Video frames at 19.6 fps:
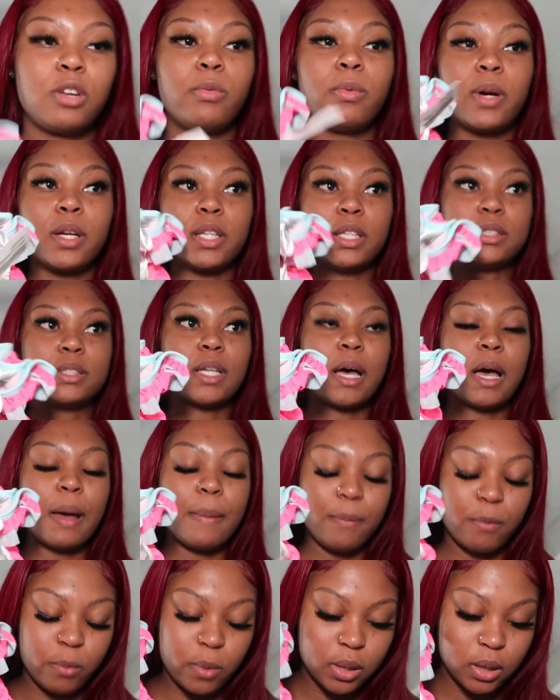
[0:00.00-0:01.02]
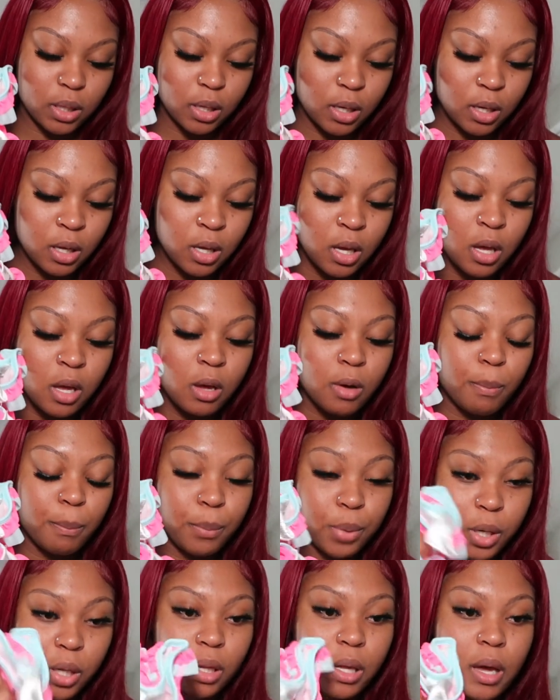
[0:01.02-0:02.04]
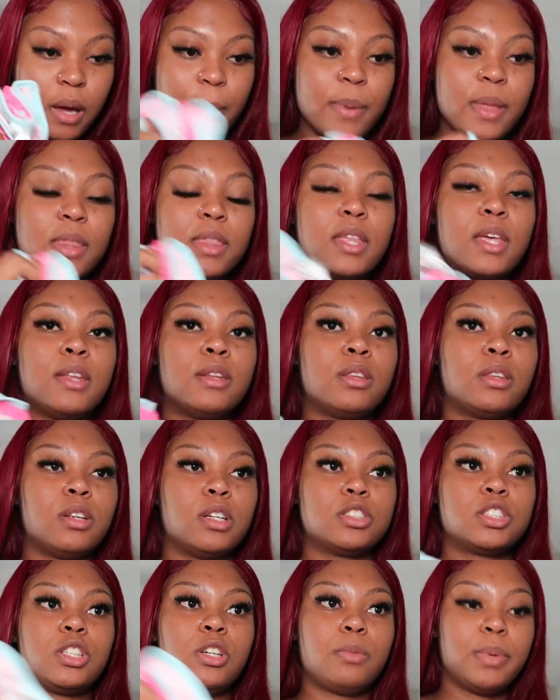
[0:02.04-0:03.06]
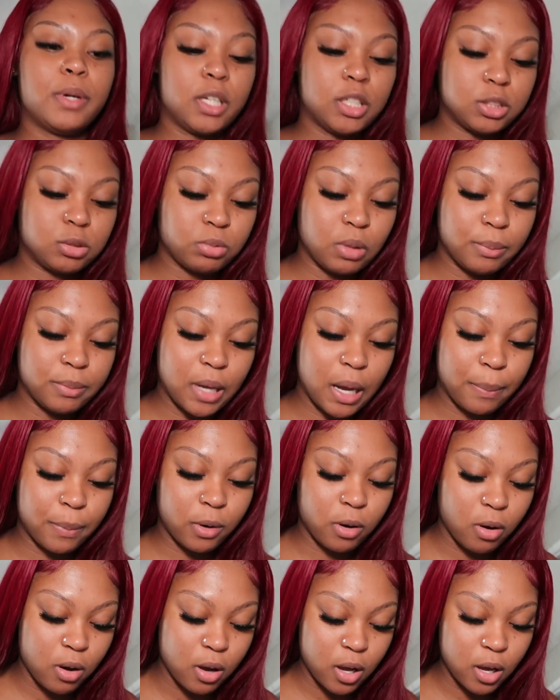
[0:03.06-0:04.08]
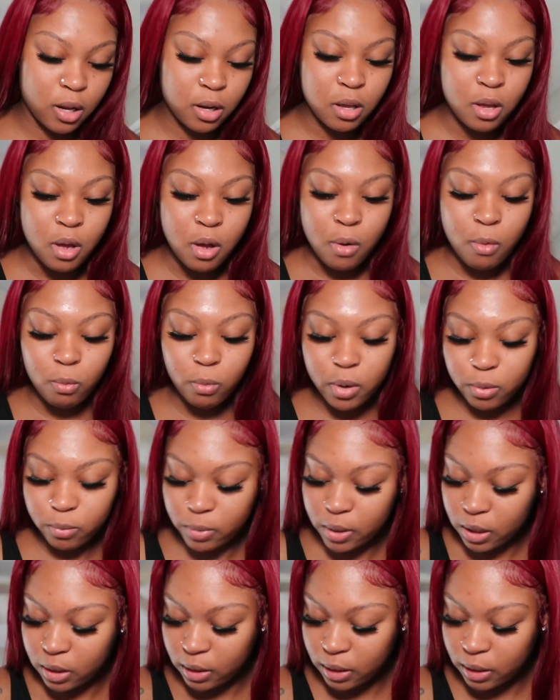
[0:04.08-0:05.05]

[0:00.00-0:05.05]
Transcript: going to wear the top with the pull up and then she'll put a swim diaper on when we